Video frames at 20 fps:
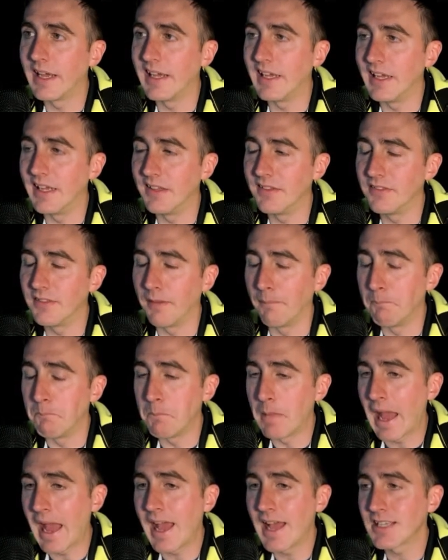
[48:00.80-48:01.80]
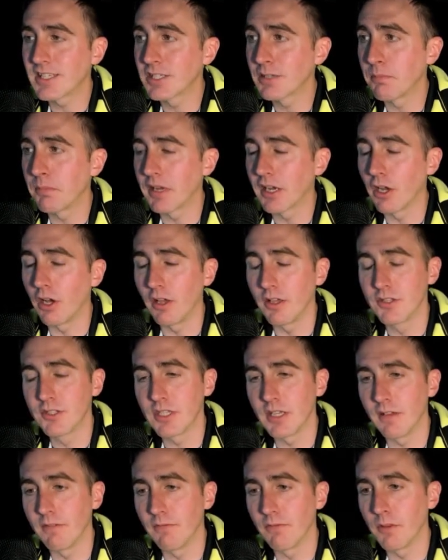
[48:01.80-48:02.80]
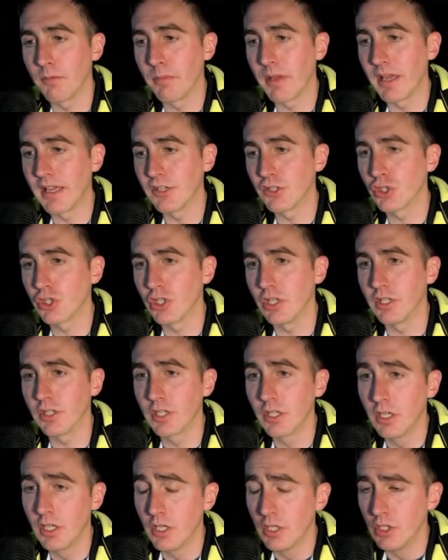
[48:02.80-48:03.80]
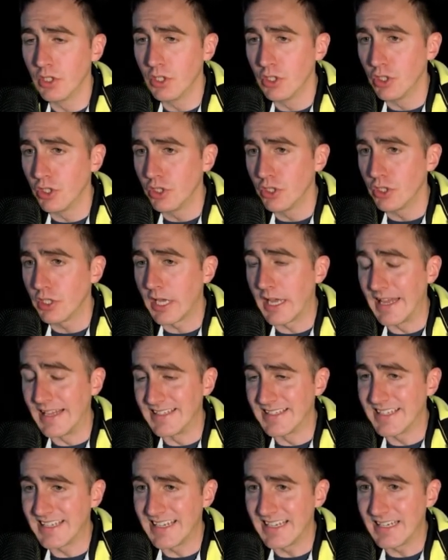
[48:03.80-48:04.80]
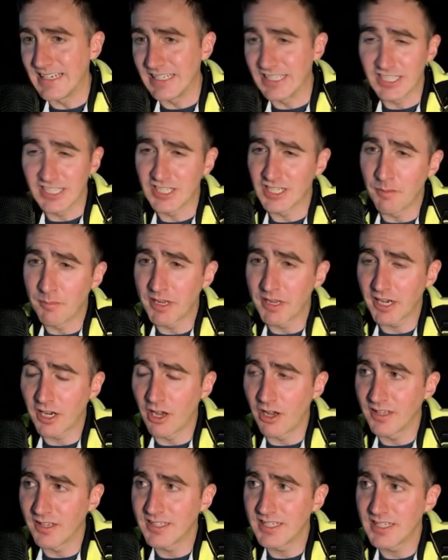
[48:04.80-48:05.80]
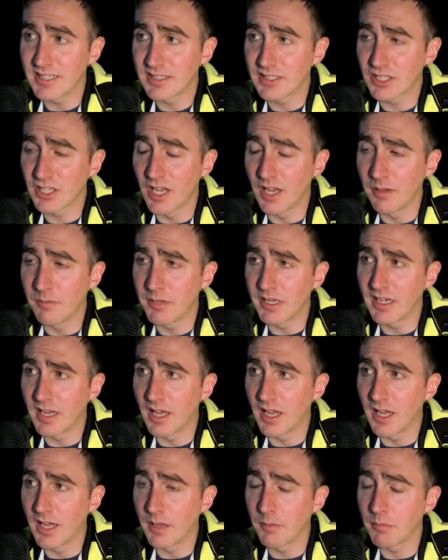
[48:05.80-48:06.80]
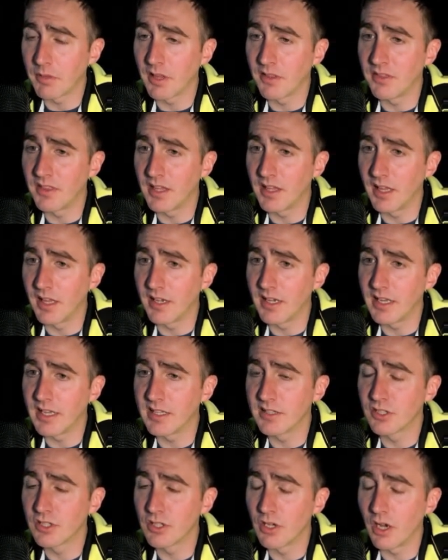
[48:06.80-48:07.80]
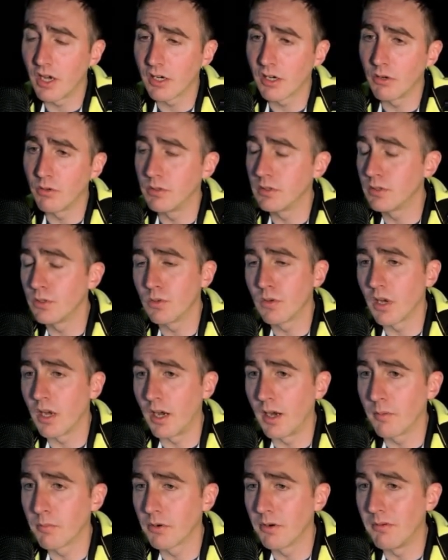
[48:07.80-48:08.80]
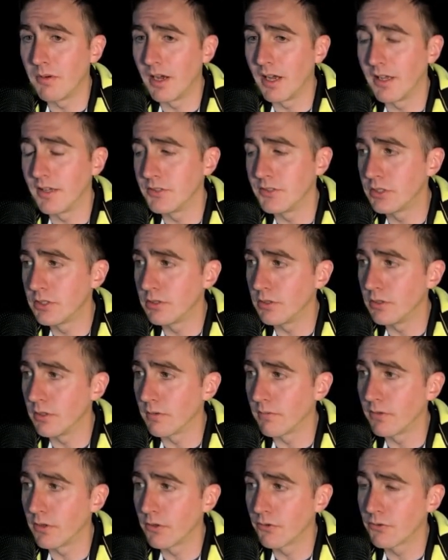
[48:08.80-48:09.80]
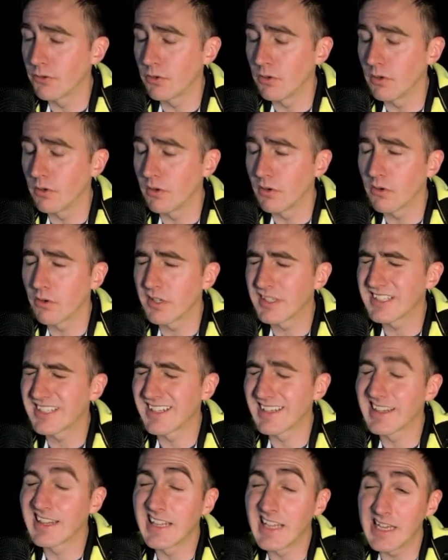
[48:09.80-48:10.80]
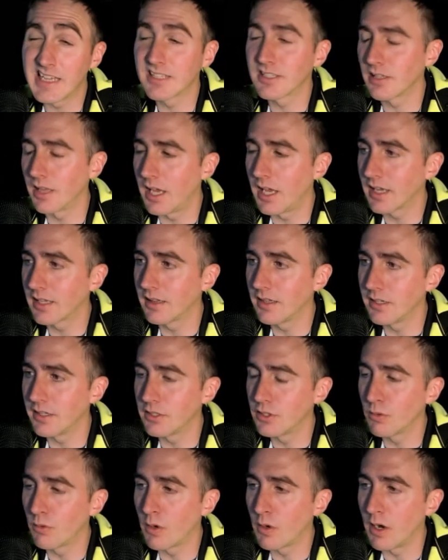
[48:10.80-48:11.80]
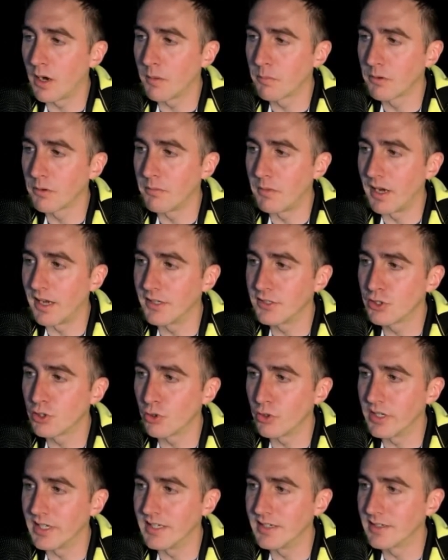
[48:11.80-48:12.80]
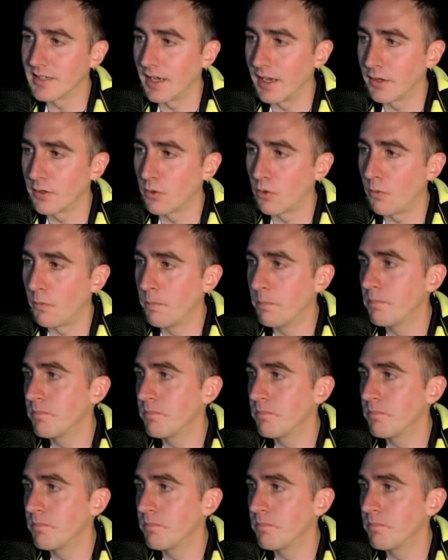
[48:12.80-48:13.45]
and the mask, because if the patient has any stomach contents coming up, then it's not going to compromise your filter, or it's less likely to compromise your end-tidal.